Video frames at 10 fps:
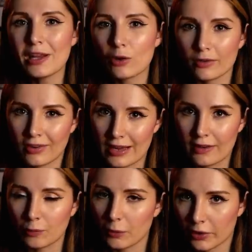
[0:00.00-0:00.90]

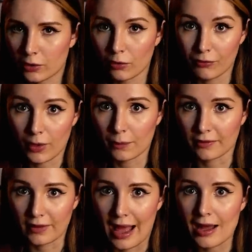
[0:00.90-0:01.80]
critiques political films
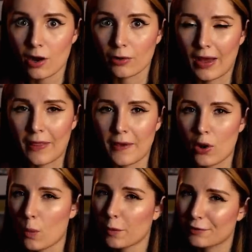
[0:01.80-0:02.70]
get are that they
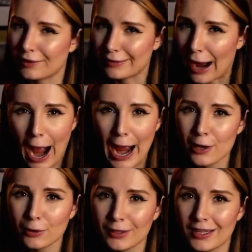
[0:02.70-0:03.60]
almost
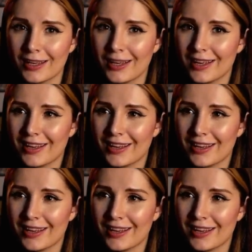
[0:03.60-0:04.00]
entirely